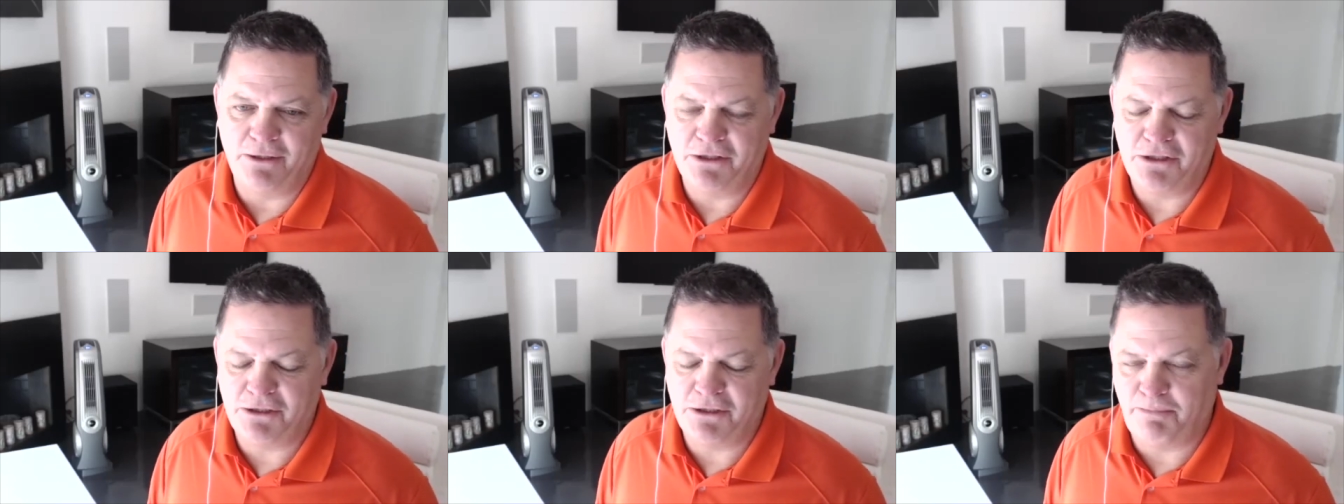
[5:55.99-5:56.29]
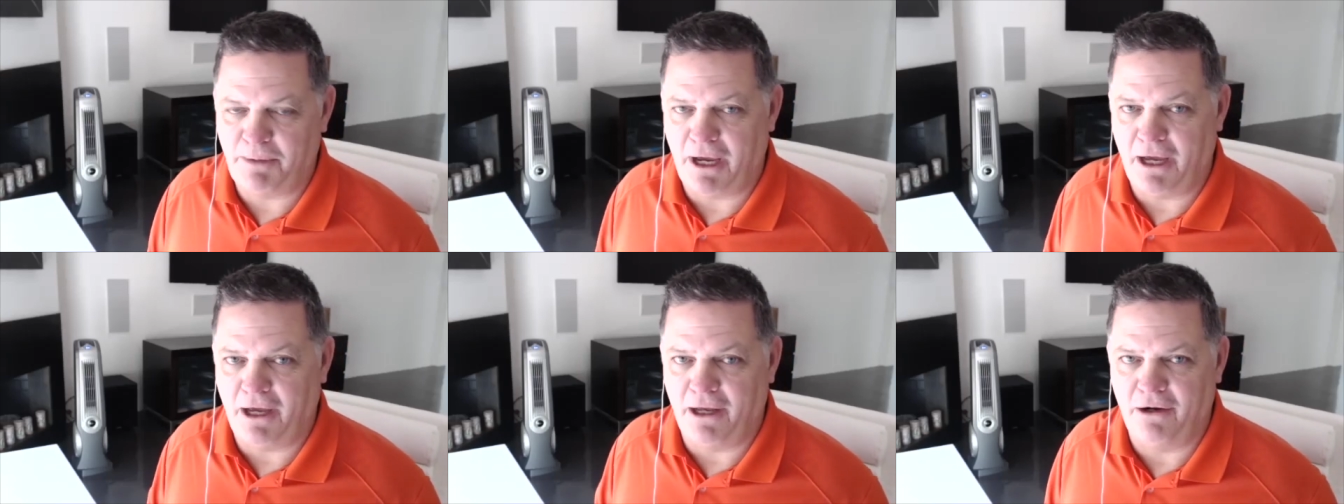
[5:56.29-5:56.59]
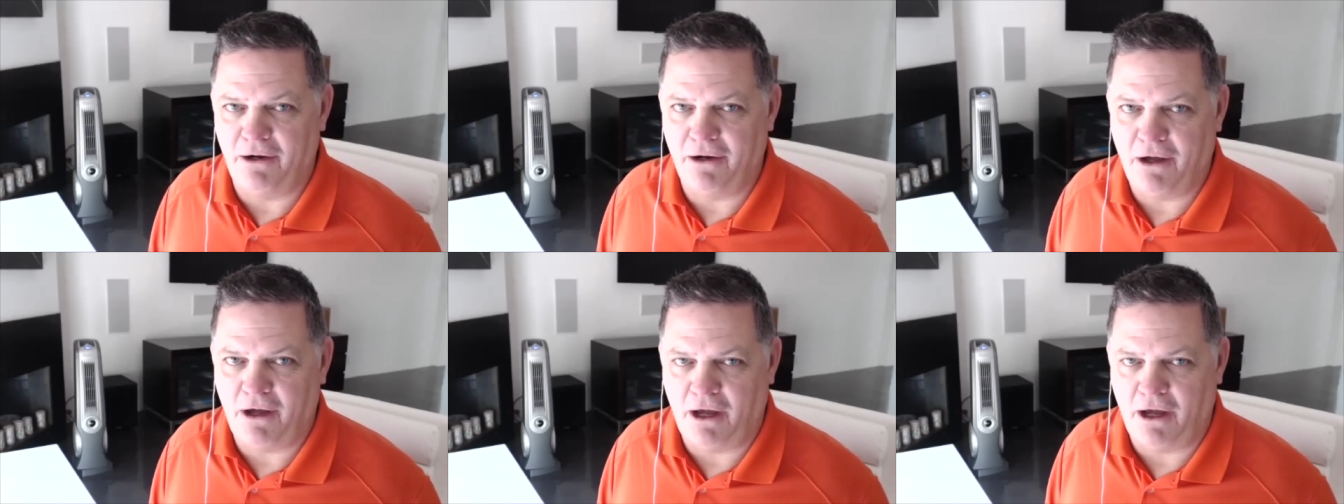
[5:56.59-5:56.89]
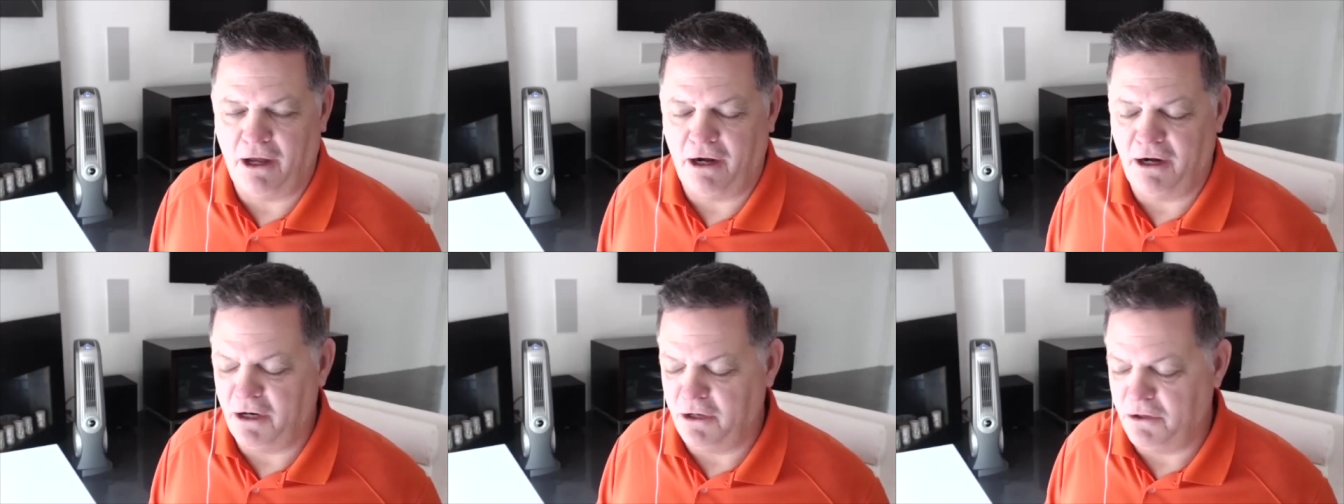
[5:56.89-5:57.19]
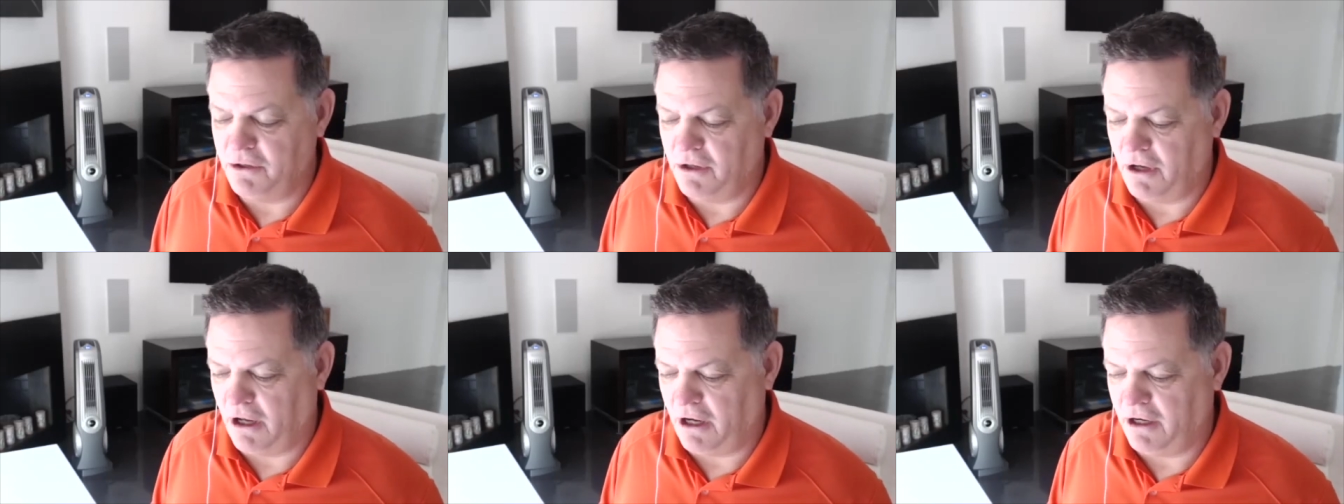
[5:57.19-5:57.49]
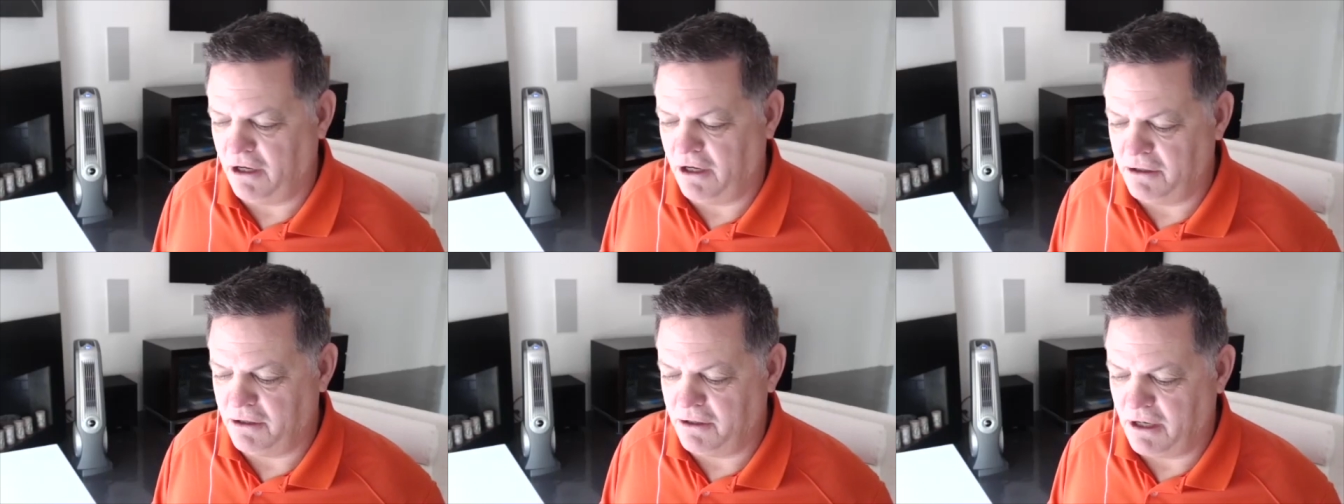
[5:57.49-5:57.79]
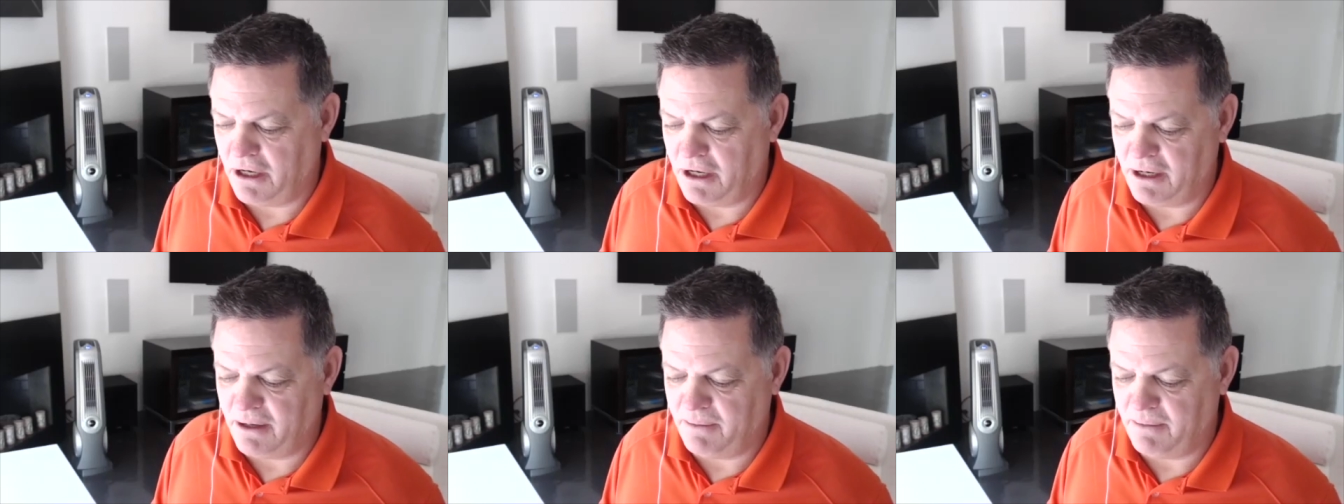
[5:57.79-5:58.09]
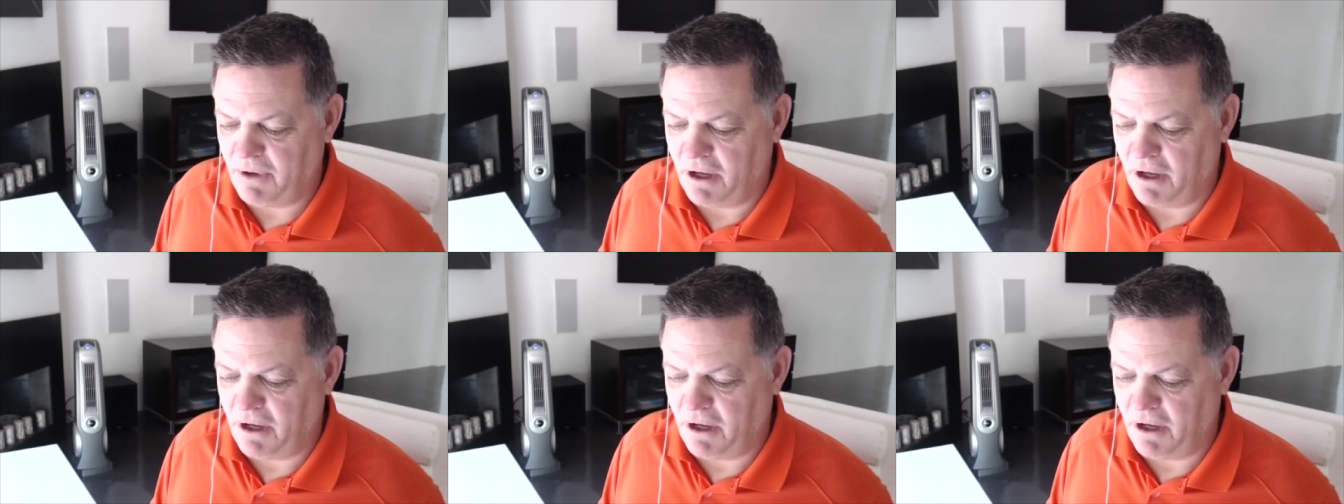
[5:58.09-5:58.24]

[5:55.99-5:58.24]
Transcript: spend on a on a uh,